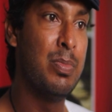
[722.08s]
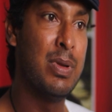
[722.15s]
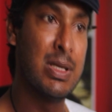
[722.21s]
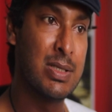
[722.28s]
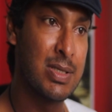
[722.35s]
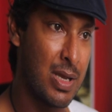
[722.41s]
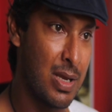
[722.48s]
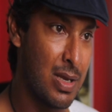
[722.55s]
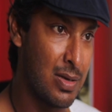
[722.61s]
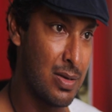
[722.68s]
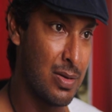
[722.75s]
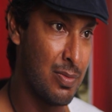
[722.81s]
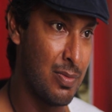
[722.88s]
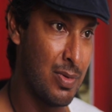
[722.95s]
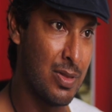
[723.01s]
being scared,
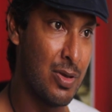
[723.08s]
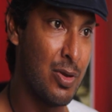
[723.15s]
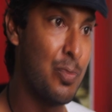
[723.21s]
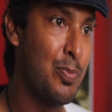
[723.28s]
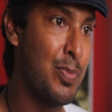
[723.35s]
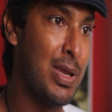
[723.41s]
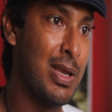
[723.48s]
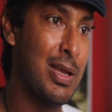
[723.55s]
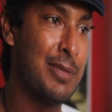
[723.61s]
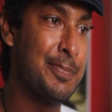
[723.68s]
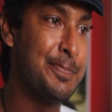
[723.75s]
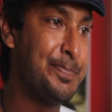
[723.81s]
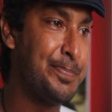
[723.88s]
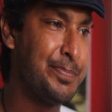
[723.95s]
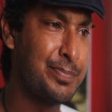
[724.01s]
without being
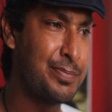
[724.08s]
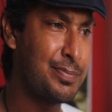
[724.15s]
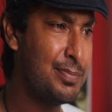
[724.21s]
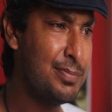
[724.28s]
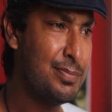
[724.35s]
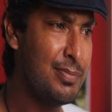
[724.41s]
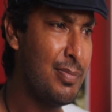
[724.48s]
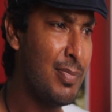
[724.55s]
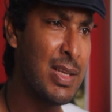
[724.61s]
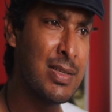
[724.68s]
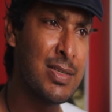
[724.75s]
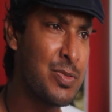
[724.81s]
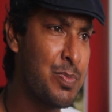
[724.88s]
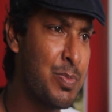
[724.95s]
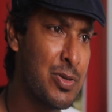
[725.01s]

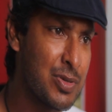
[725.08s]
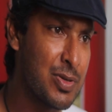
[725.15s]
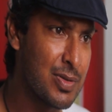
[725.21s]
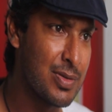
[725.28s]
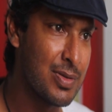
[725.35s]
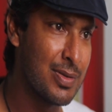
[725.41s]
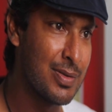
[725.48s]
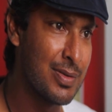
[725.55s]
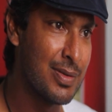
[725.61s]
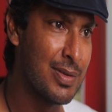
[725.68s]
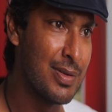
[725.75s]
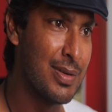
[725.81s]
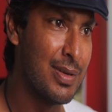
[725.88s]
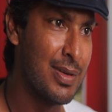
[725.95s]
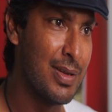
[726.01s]
suspicious.
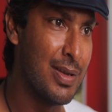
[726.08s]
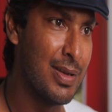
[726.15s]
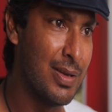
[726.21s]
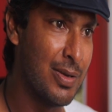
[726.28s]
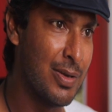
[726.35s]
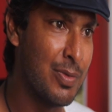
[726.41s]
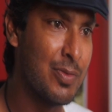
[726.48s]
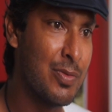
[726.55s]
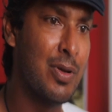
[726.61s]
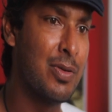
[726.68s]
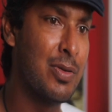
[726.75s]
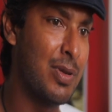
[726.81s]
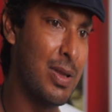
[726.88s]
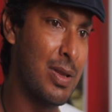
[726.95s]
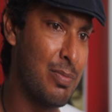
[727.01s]
You know, we've got
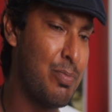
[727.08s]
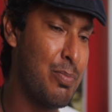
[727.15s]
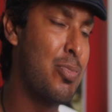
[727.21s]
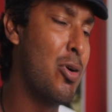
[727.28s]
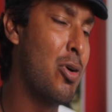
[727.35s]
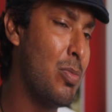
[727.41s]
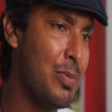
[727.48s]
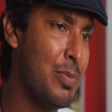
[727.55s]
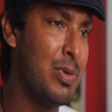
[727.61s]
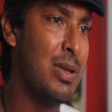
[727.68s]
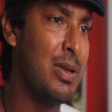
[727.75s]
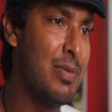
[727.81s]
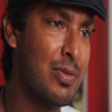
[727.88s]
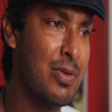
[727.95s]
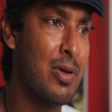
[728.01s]
to
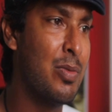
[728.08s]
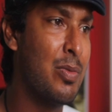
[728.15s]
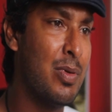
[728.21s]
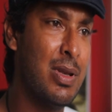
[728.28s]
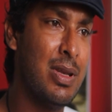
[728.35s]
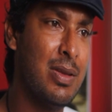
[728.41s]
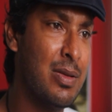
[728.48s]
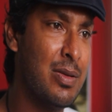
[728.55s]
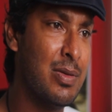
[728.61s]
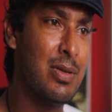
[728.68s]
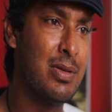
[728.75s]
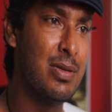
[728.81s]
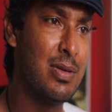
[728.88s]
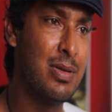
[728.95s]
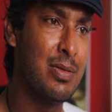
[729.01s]
lead a
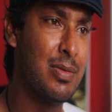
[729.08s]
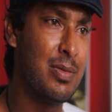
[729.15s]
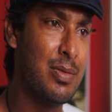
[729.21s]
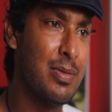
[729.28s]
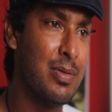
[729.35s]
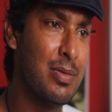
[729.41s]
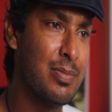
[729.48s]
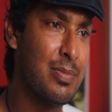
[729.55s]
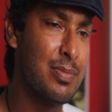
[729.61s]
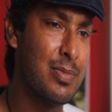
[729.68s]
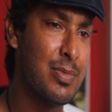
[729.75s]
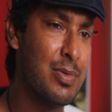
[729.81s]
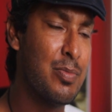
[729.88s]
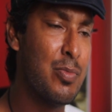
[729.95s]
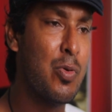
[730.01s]

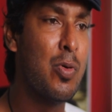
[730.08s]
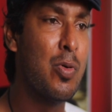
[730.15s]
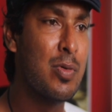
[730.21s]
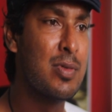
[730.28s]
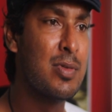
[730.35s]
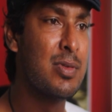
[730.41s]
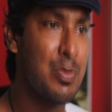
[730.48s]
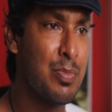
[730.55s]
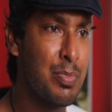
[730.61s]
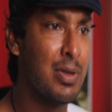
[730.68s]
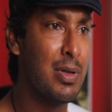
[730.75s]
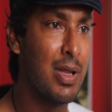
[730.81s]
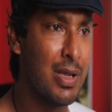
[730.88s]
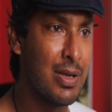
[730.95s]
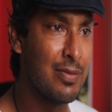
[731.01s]
more simple
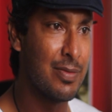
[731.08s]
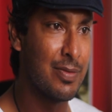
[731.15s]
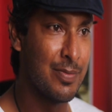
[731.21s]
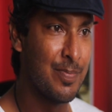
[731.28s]
life